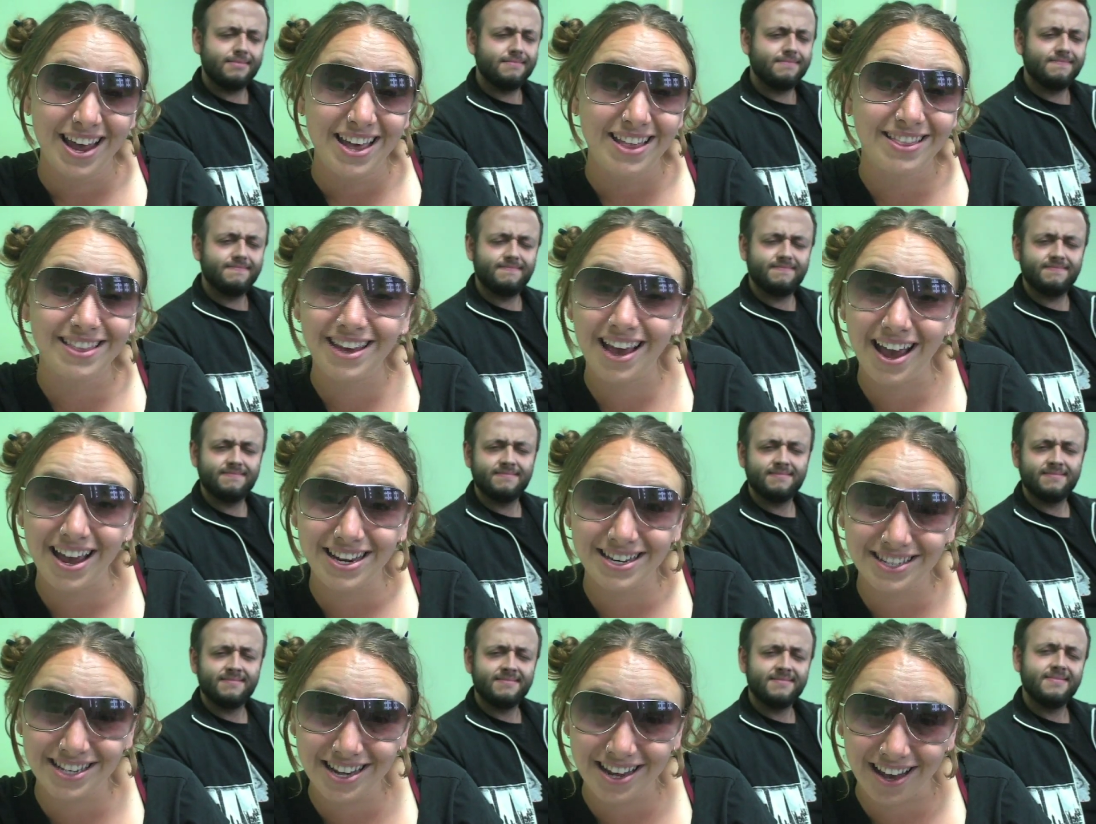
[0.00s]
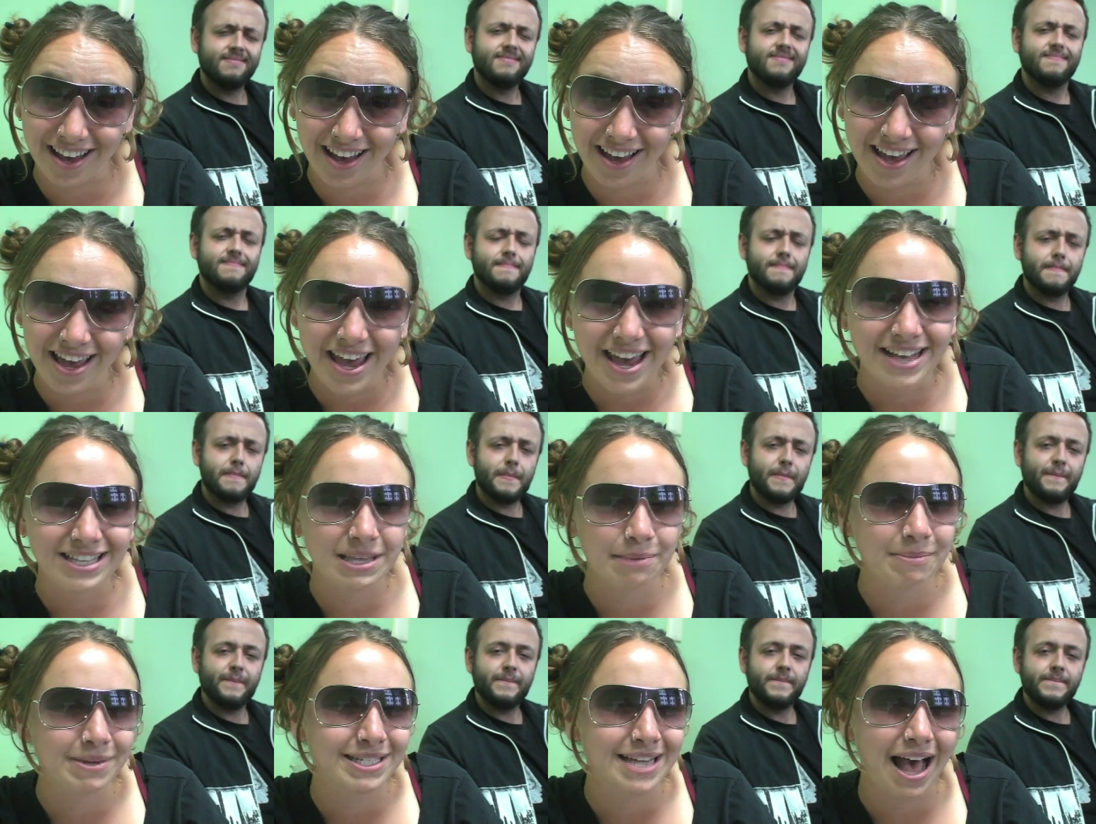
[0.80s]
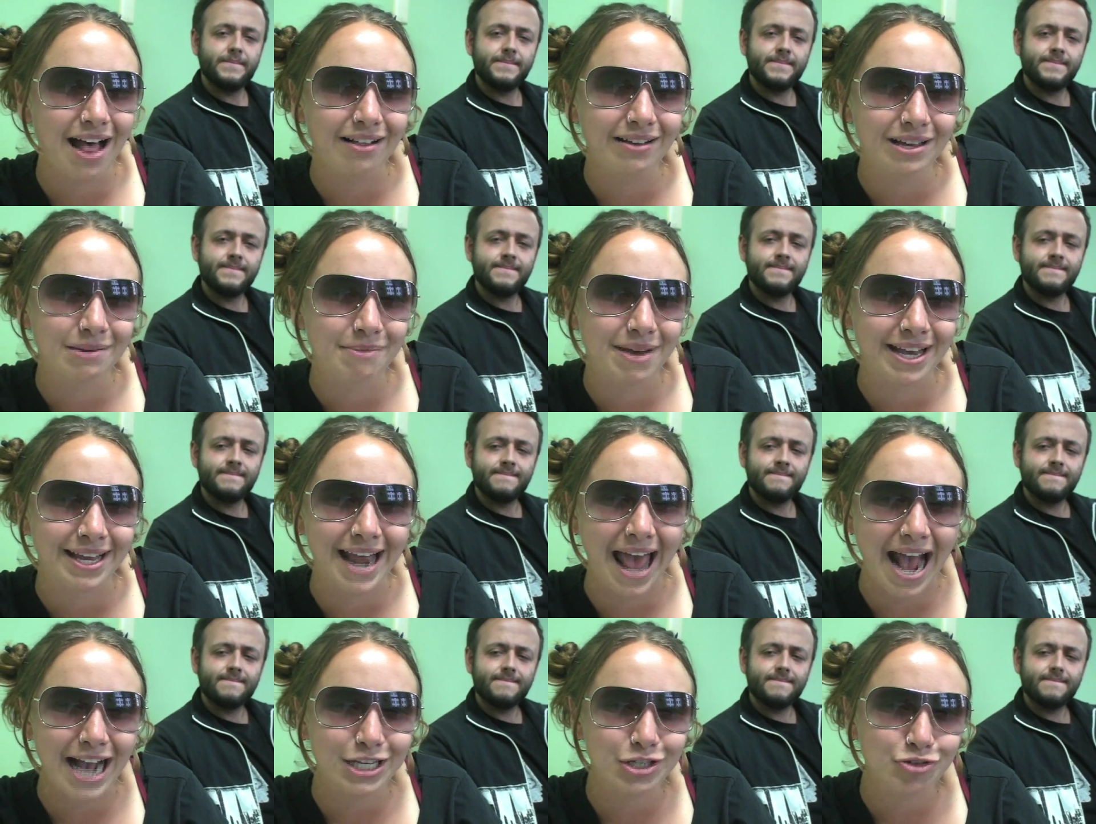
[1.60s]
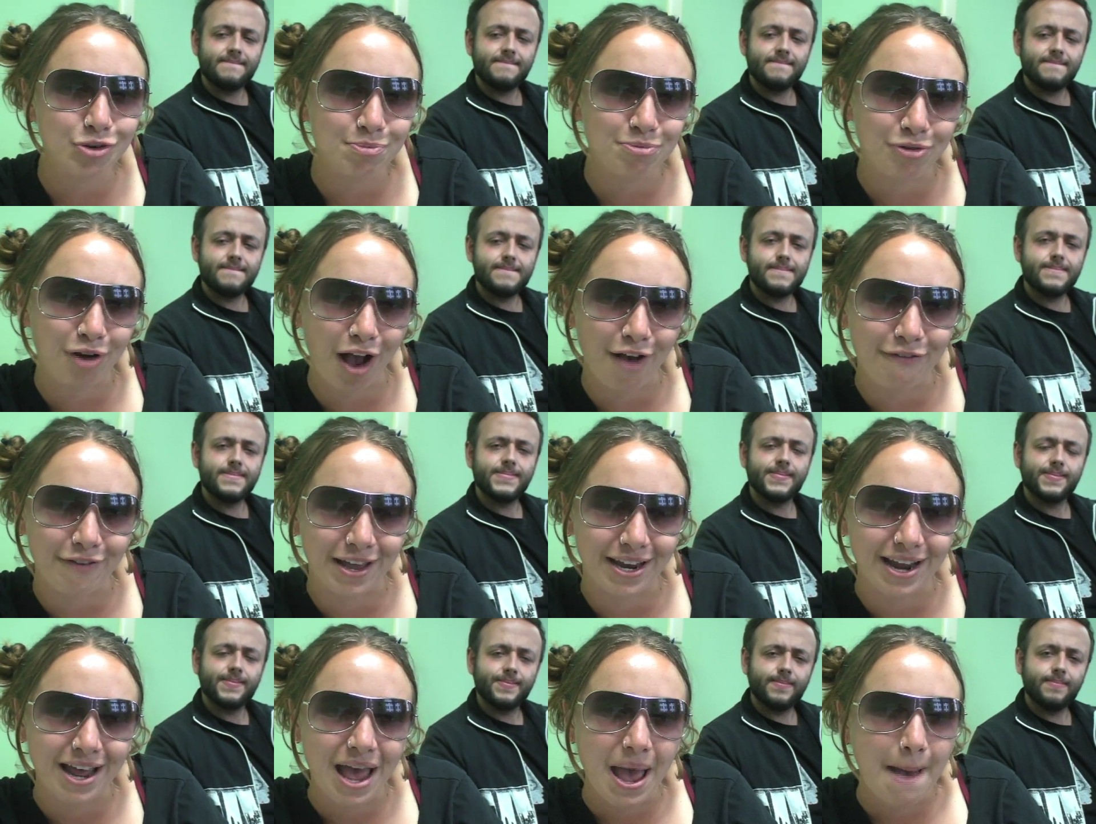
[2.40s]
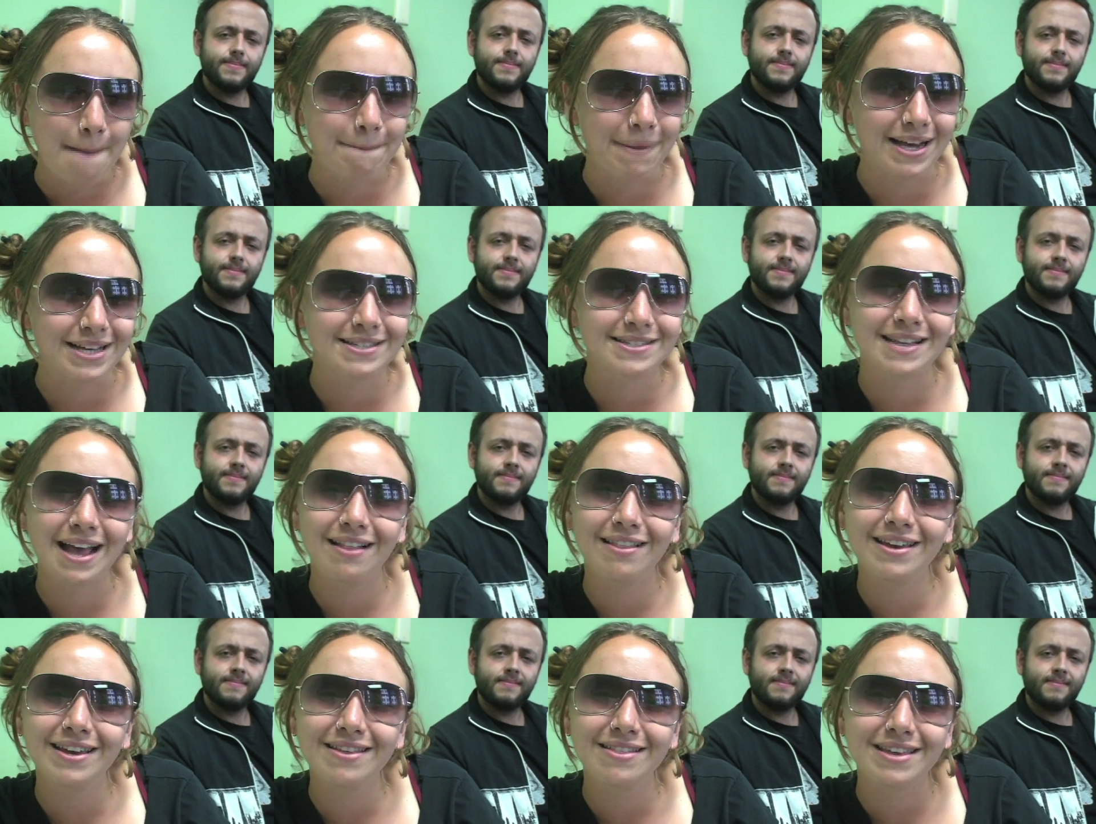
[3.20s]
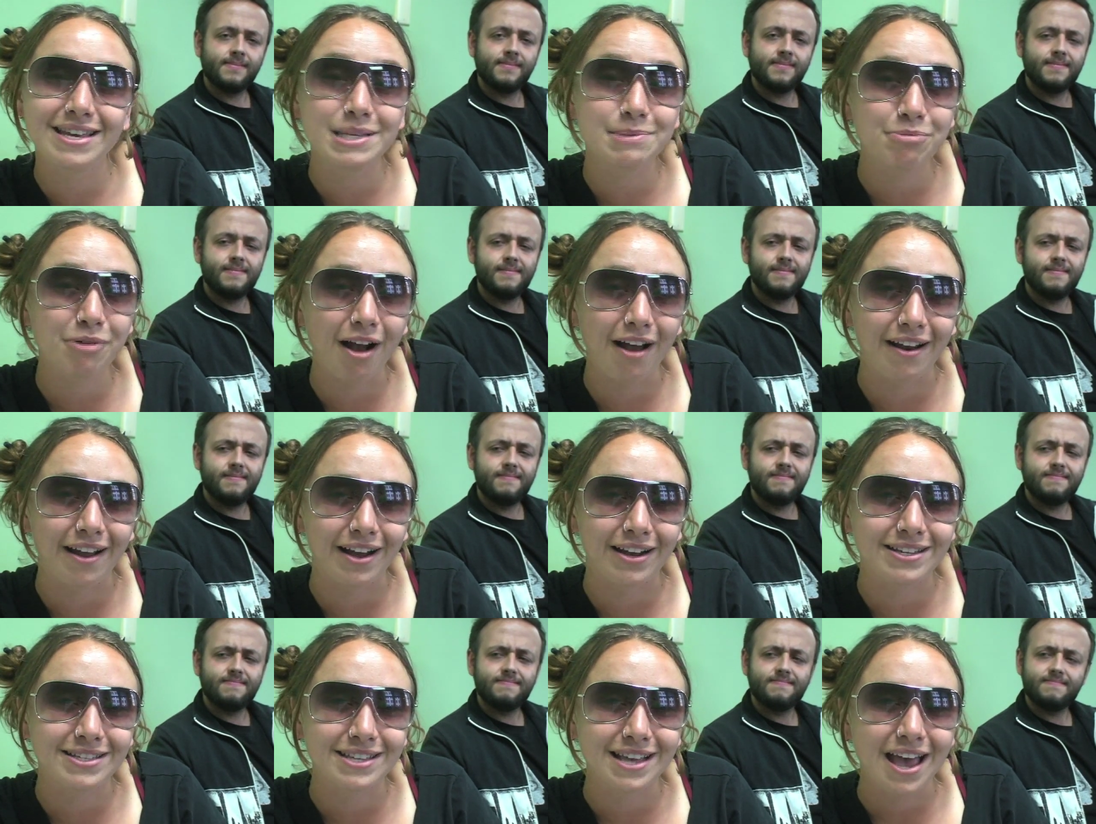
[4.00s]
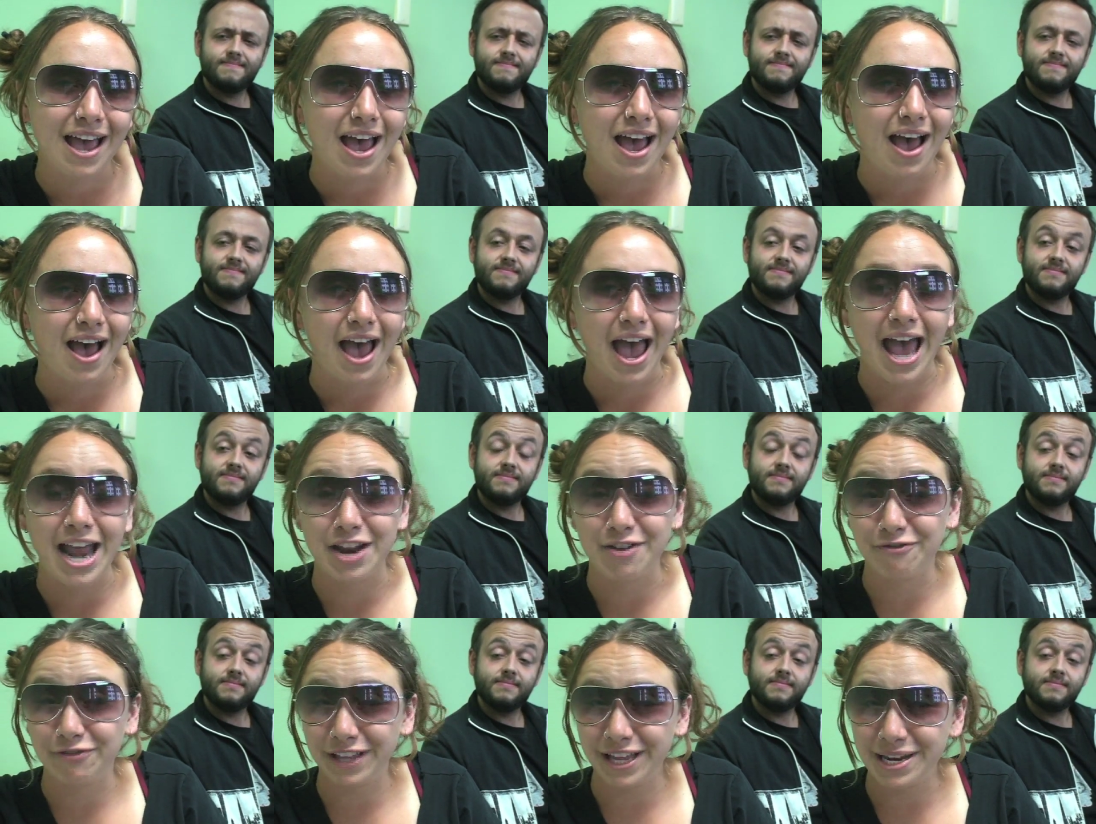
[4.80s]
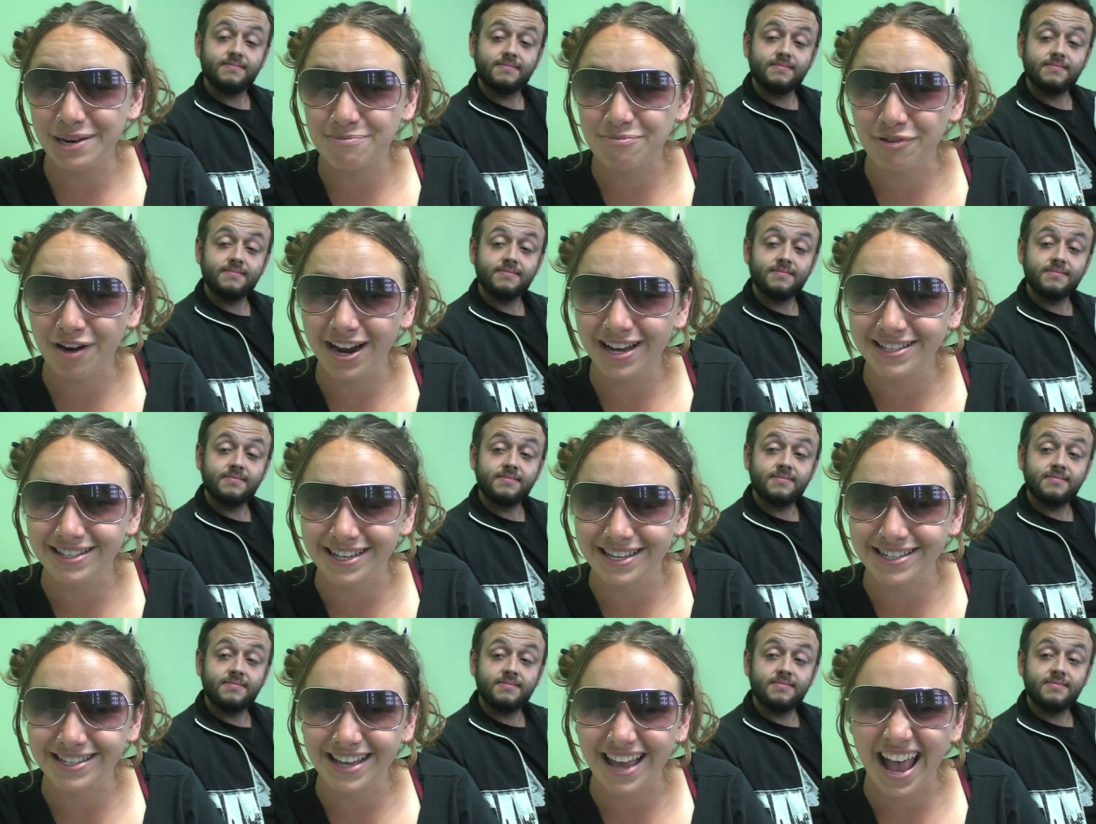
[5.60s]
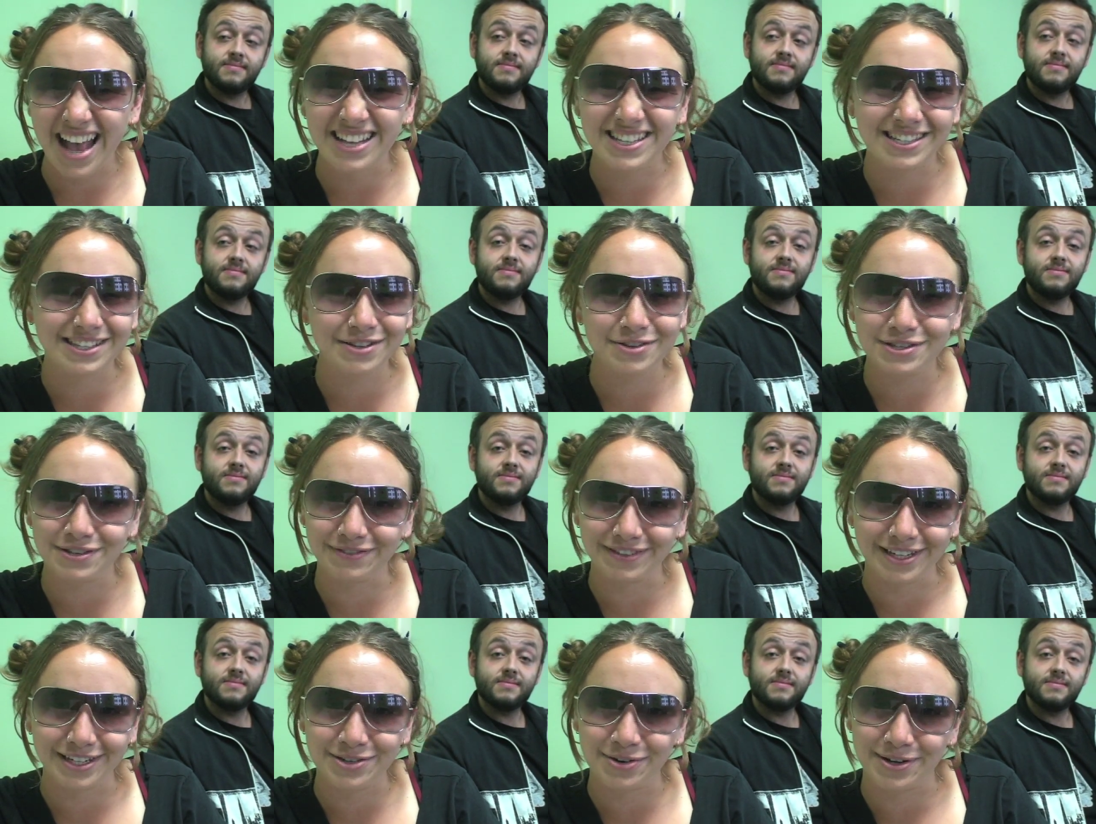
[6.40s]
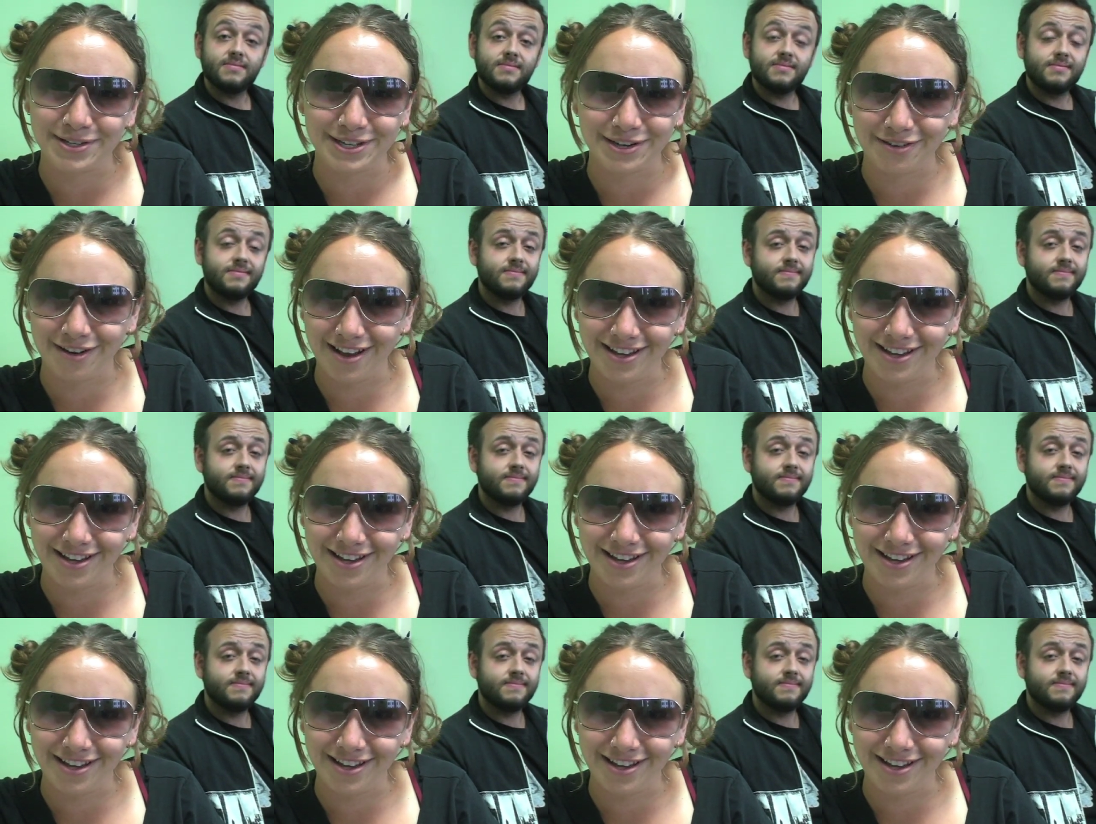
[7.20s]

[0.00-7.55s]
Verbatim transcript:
Speaker 1: The idea is that Mattel can make an extra profit by selling these products at inflated prices exclusively at Toys R